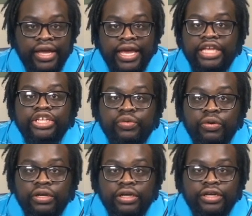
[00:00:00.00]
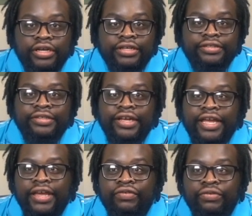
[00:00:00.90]
It just won't look good
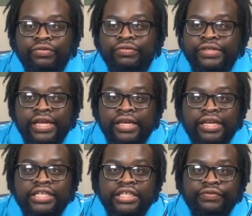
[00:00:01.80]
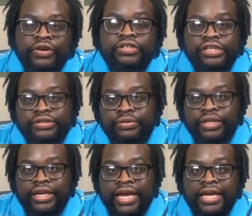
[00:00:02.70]
if you say it's diverse and it's really
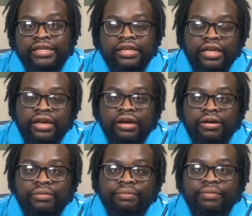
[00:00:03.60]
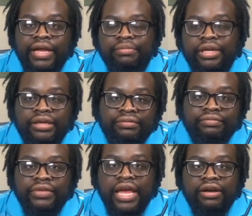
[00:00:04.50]
not. I
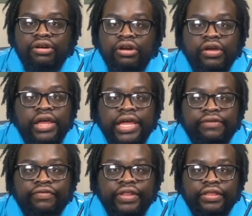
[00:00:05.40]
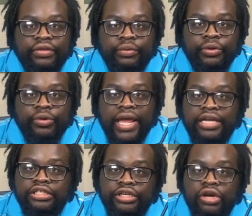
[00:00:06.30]
don't know if the recruiter
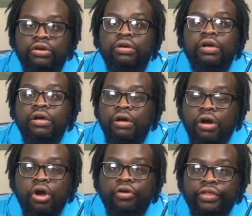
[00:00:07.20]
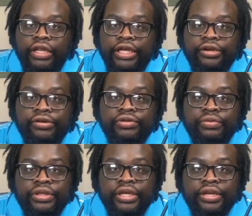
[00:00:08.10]
actually know all the leaders
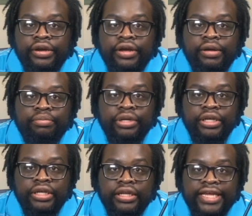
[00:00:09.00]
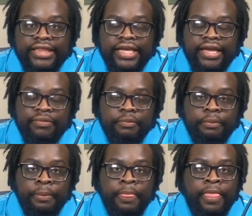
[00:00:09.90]
within their company like that.
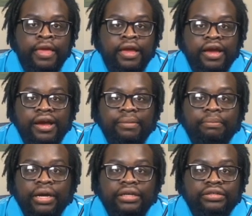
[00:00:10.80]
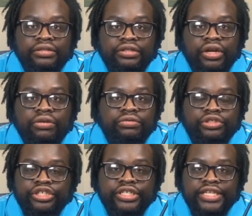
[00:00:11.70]
But don't
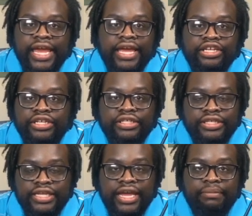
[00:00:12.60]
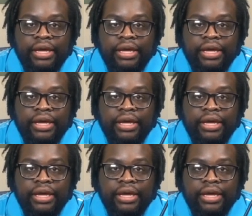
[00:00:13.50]
just say it just to say it.